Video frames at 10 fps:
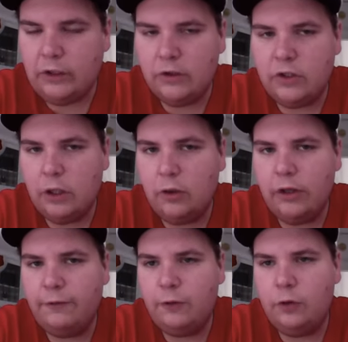so,
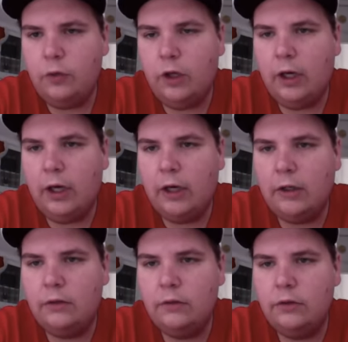if you uh,
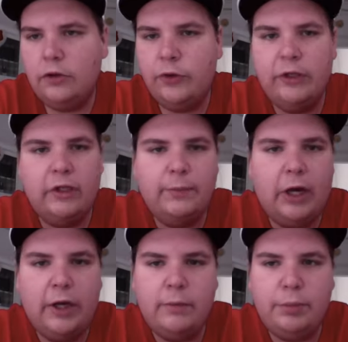tuned into
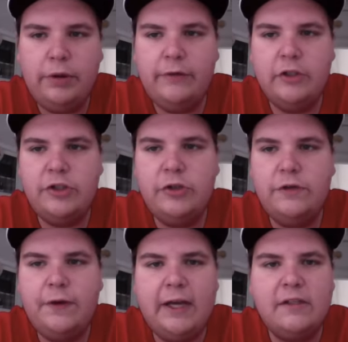my previous
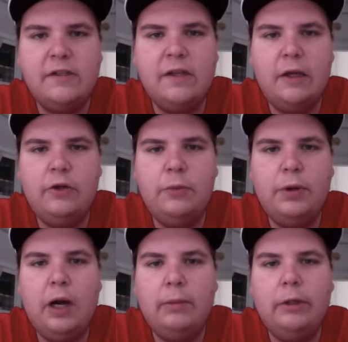juice fasts, then you
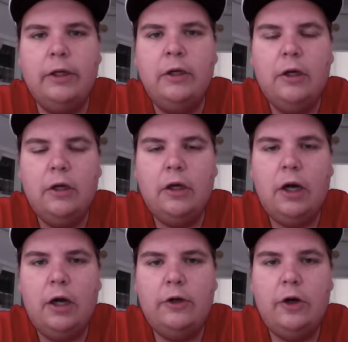probably
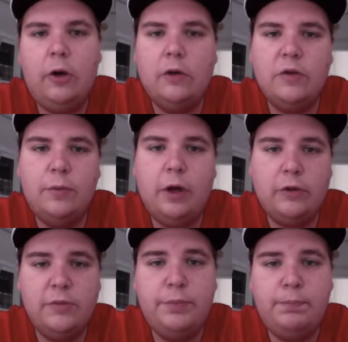uh, no, I was a I
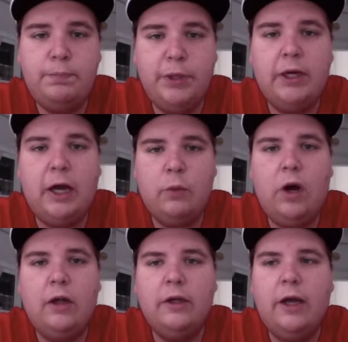was a big
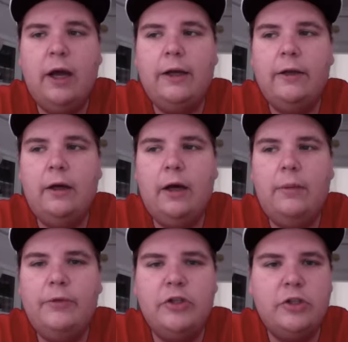Odwalla guy.
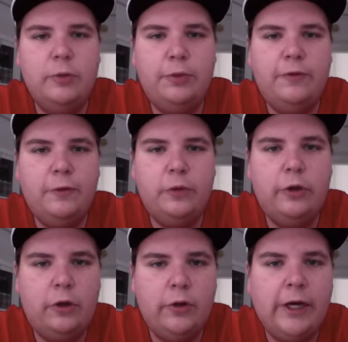Um, the superfood,
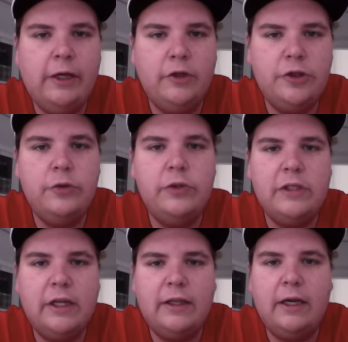the green
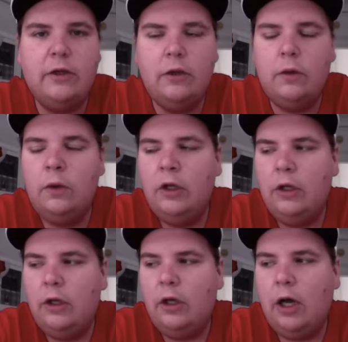juice that they do,
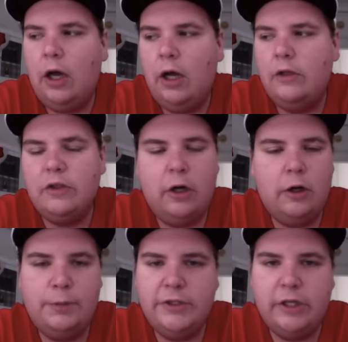uh, is
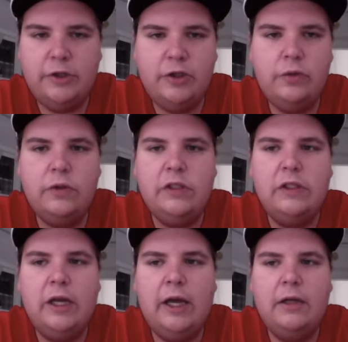100%
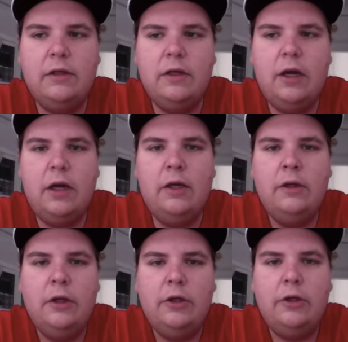juice, and uh,
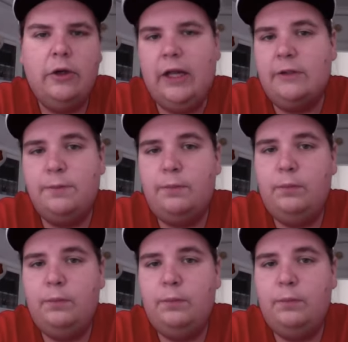you know that's